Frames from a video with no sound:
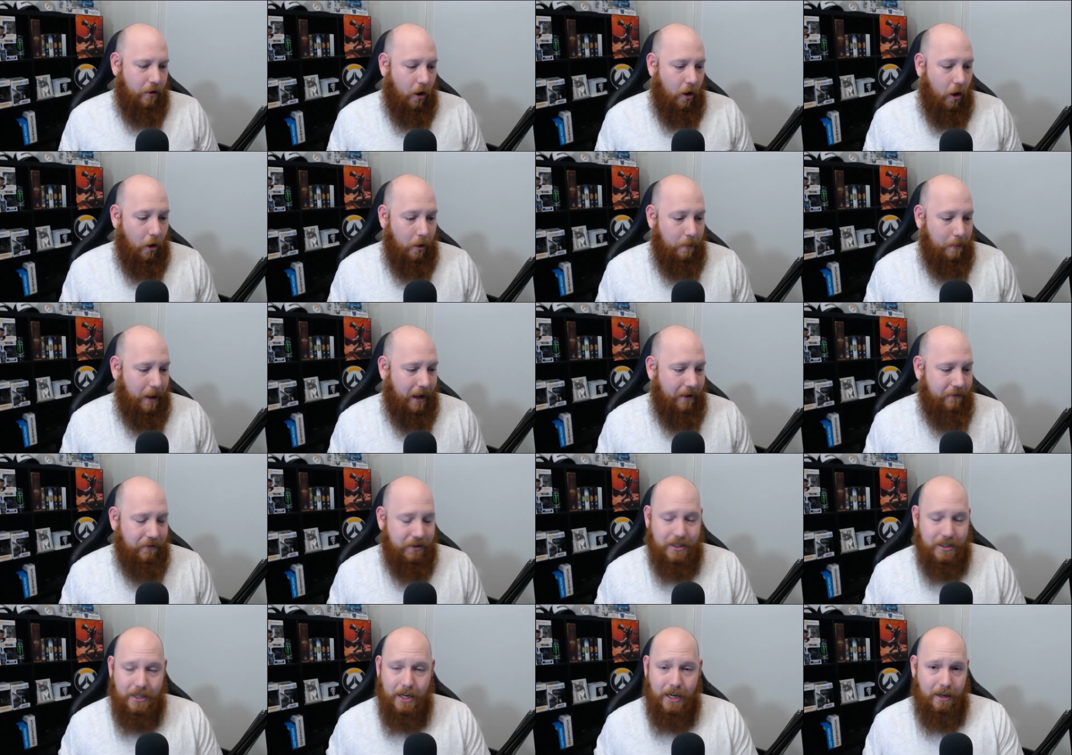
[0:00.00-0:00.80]
Hope I
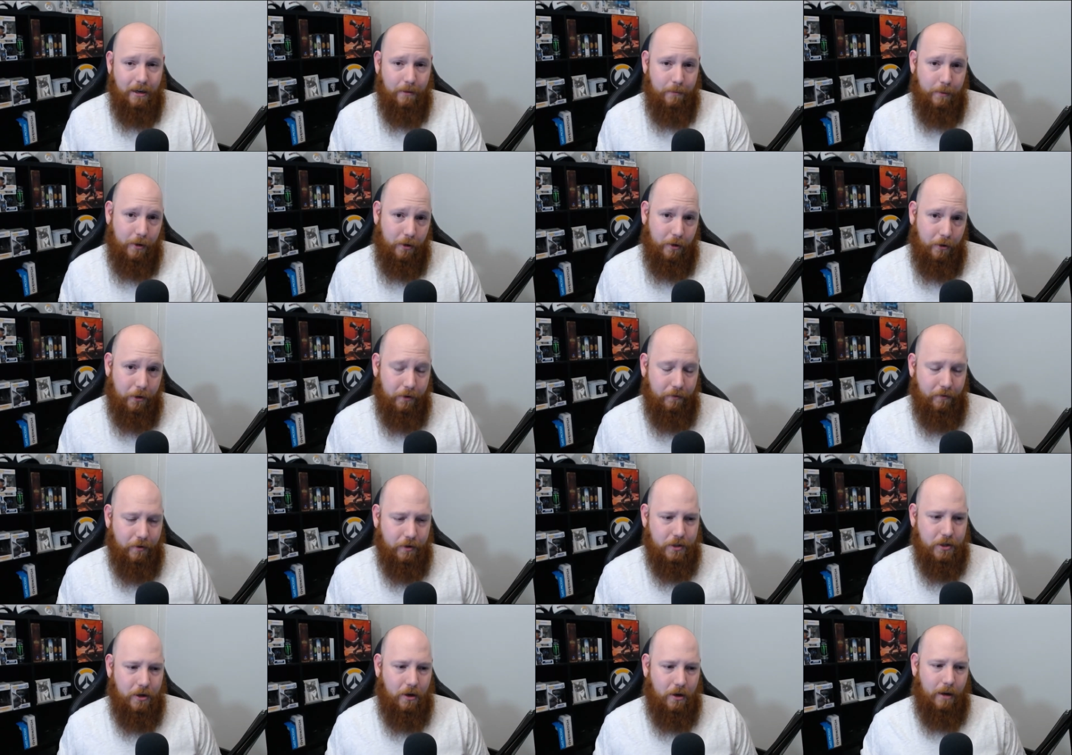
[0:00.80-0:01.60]
haven't taken up a lot of
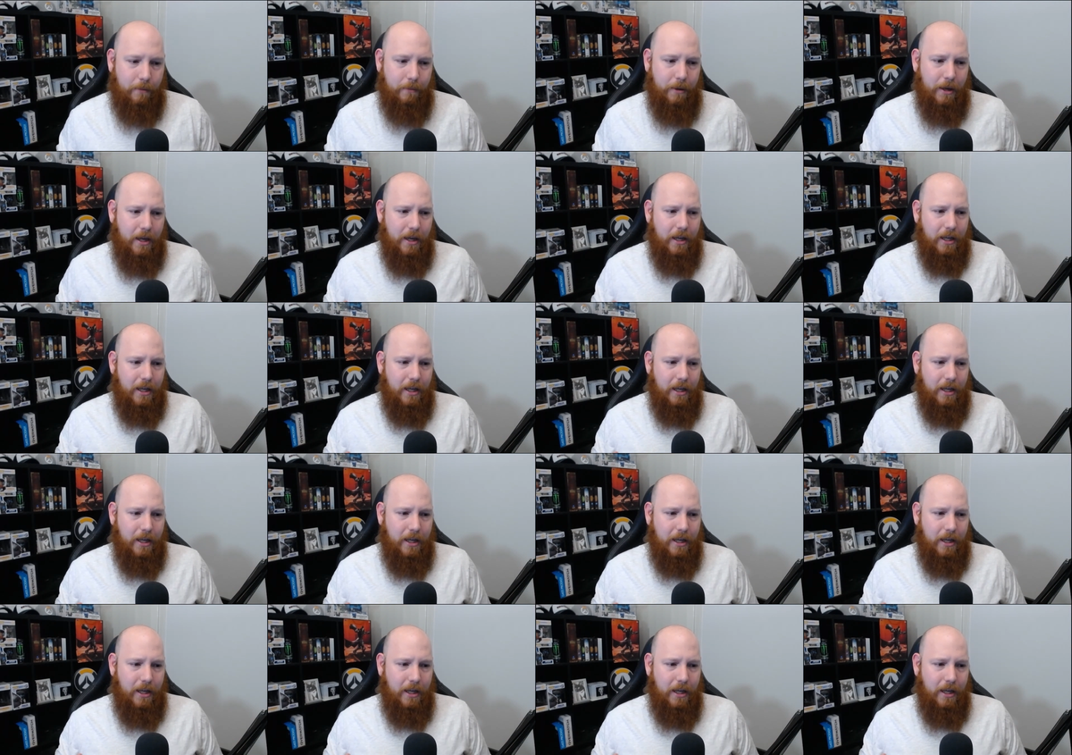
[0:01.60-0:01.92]
your time.